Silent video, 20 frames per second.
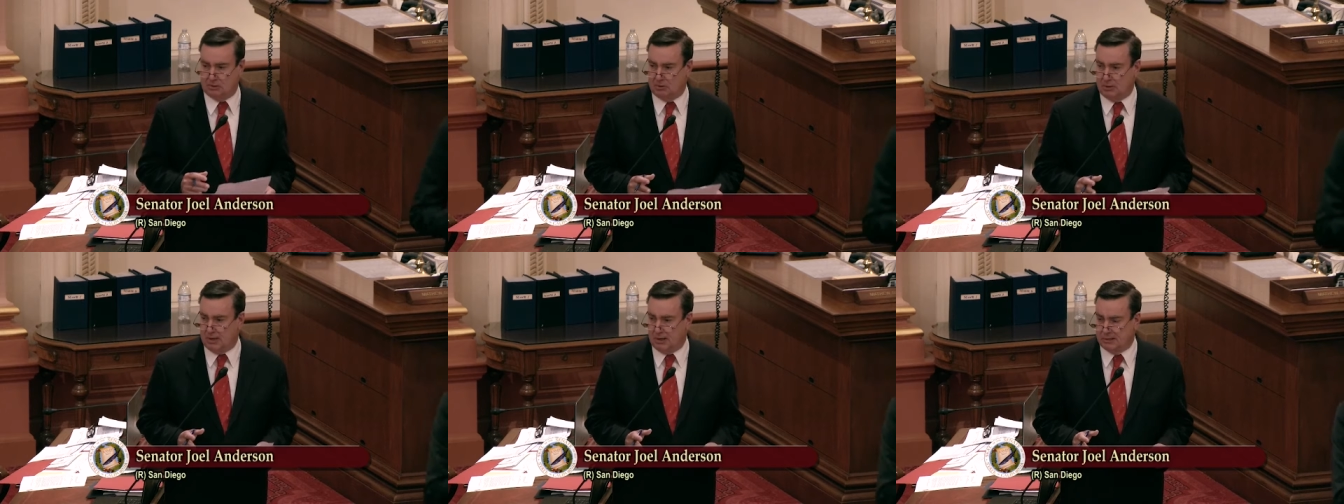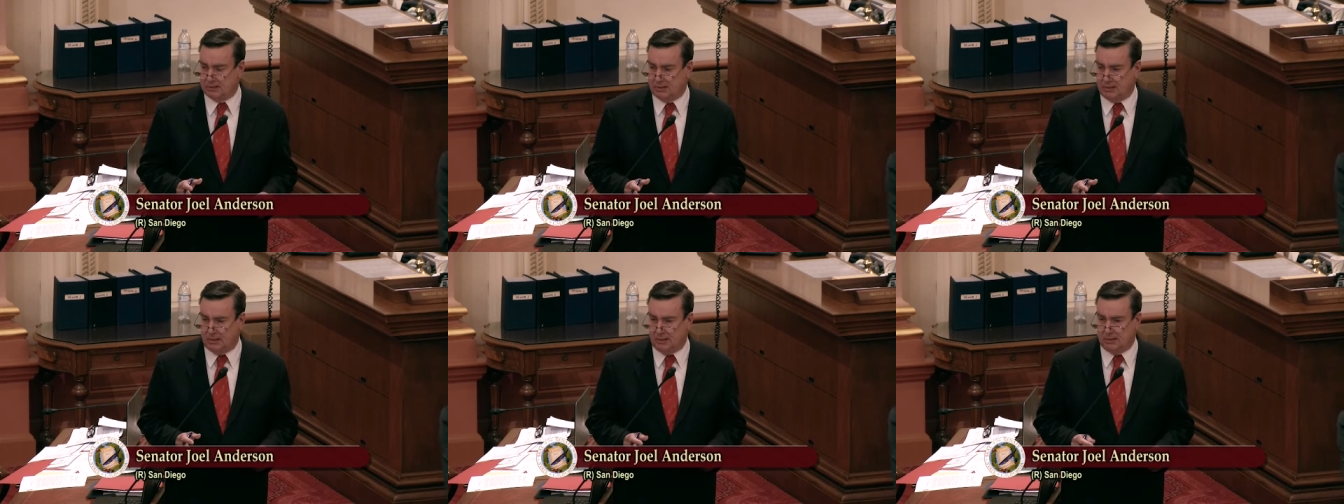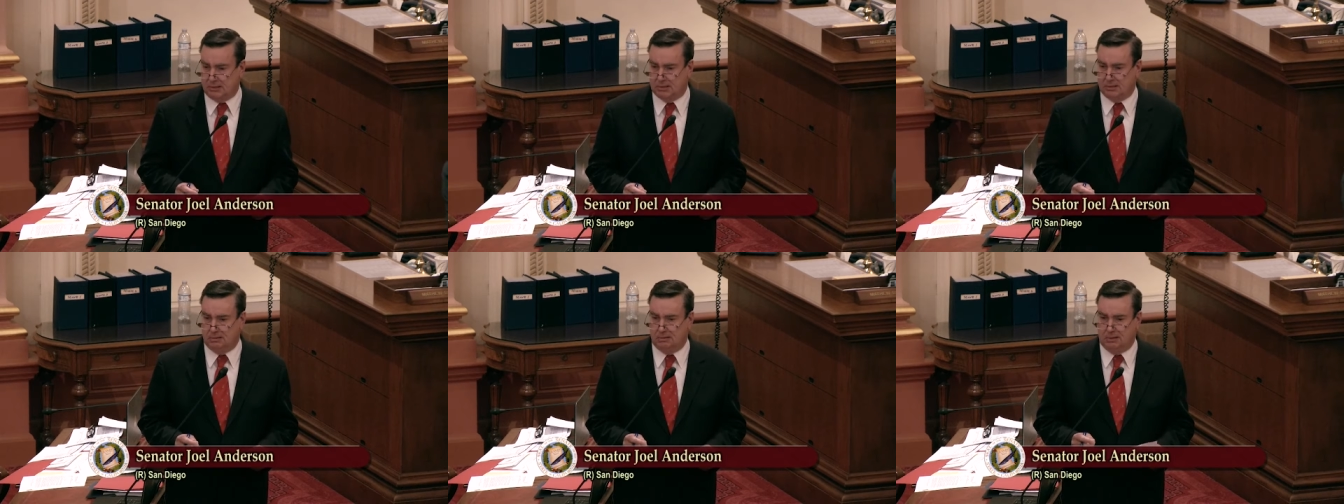
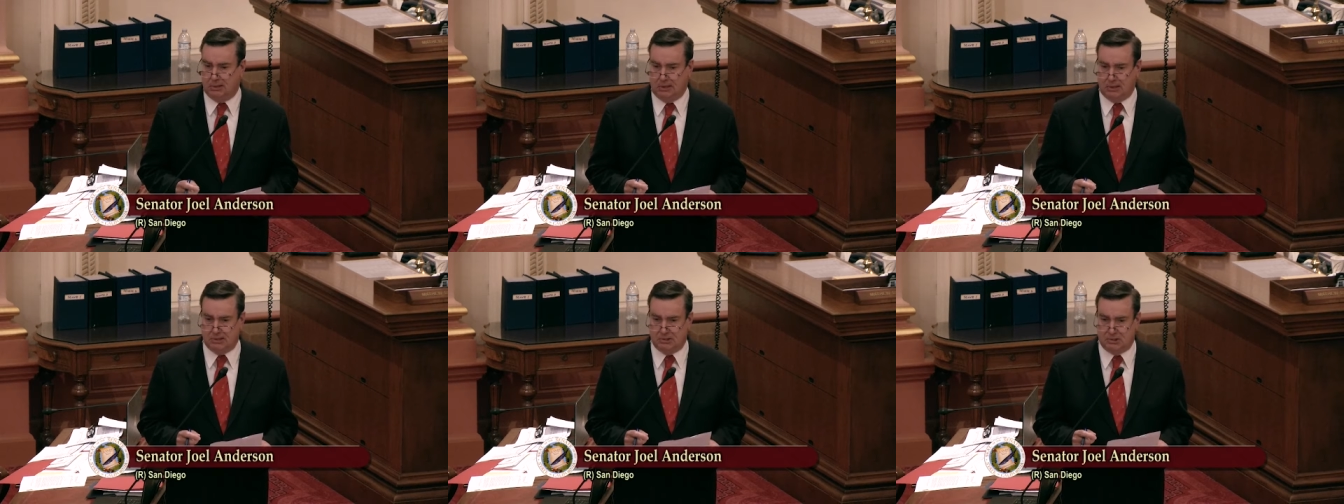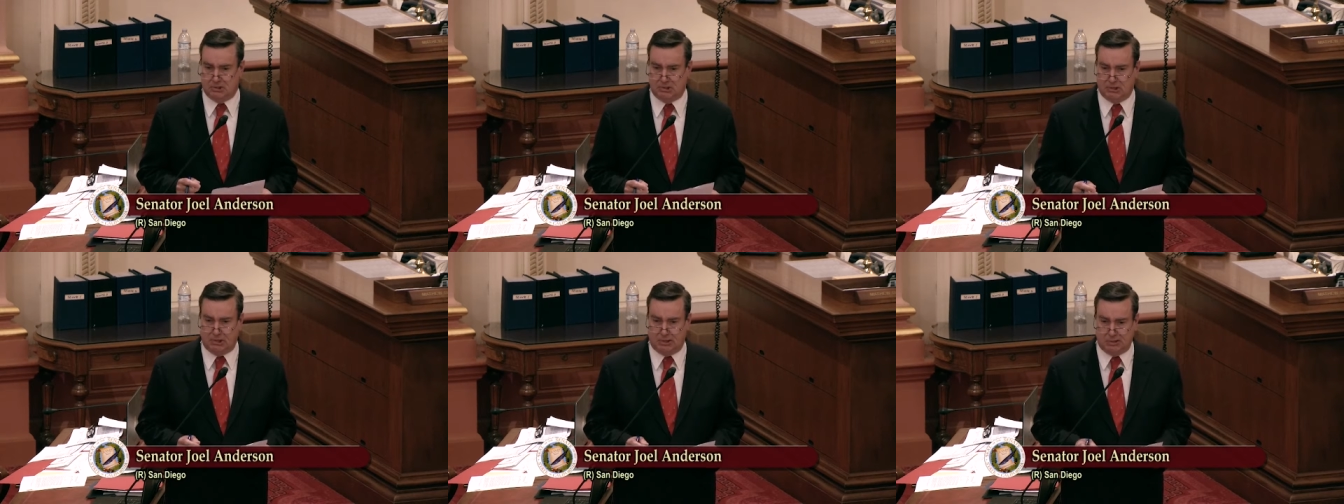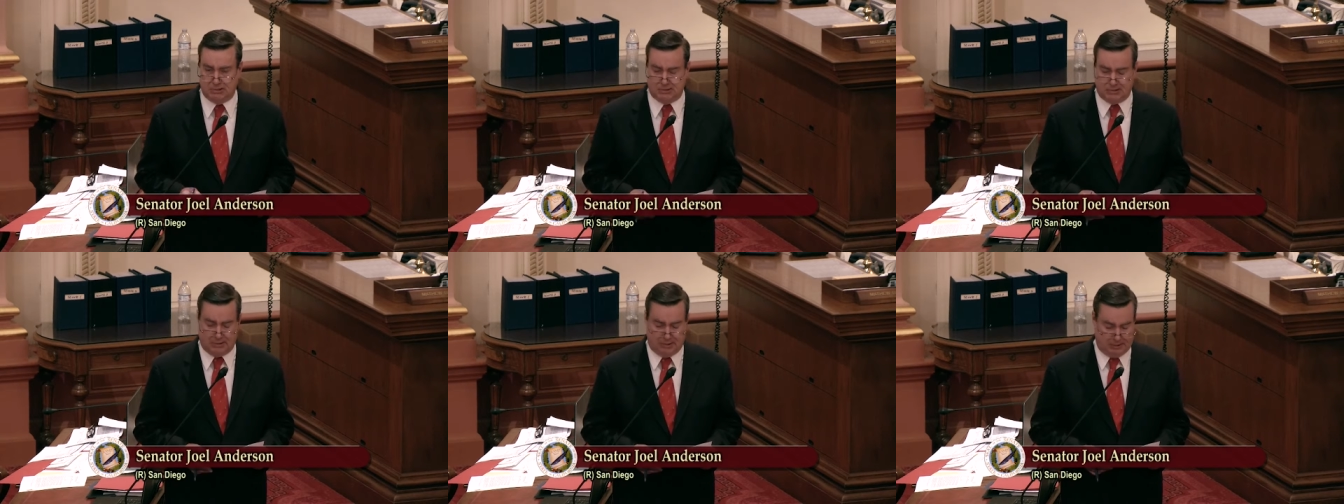atrocities, against
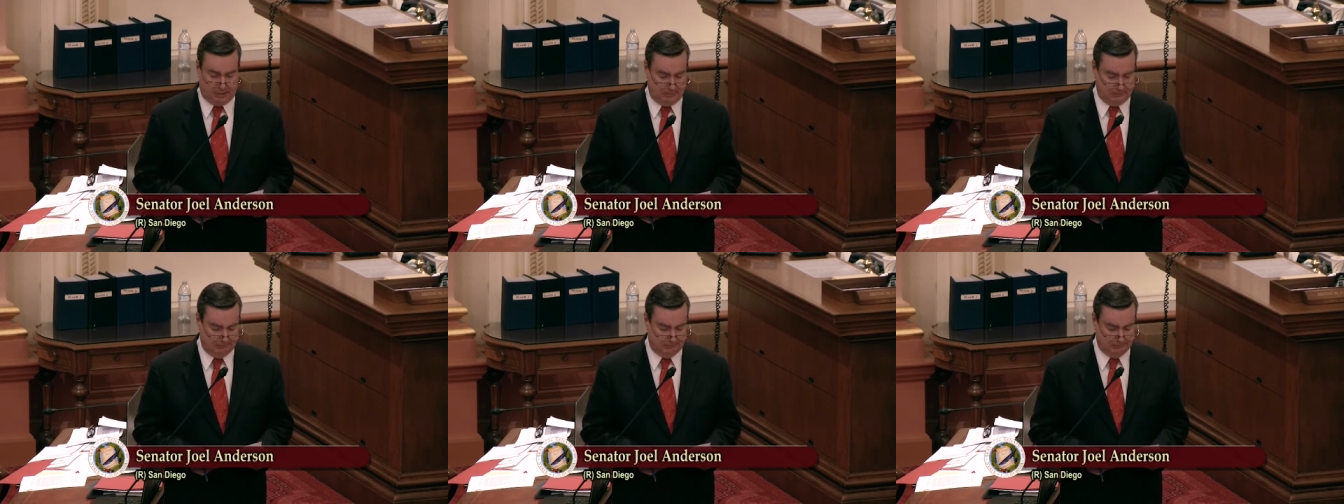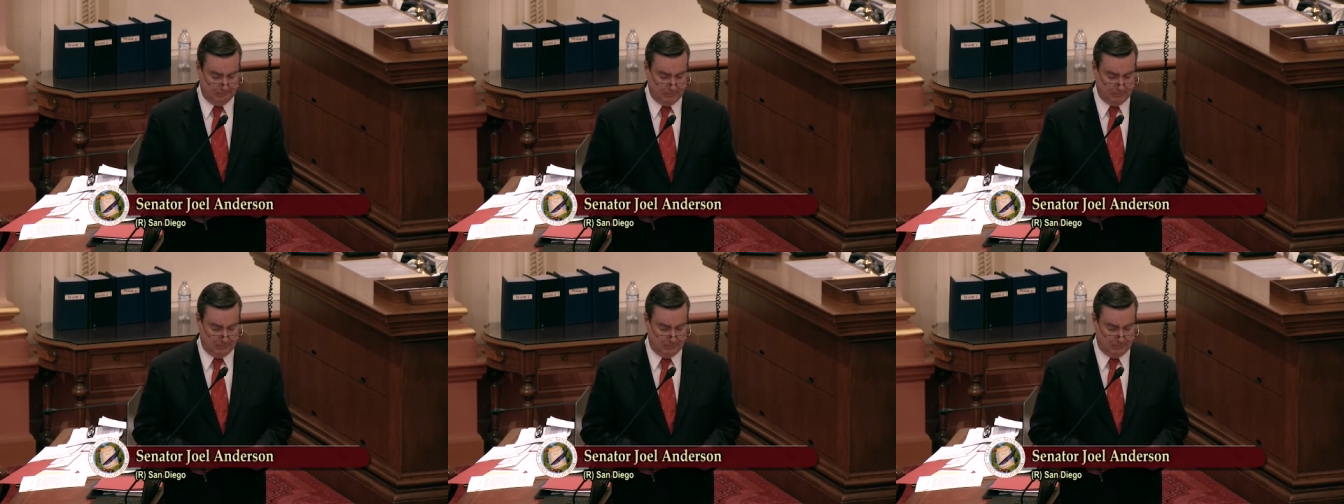genocide.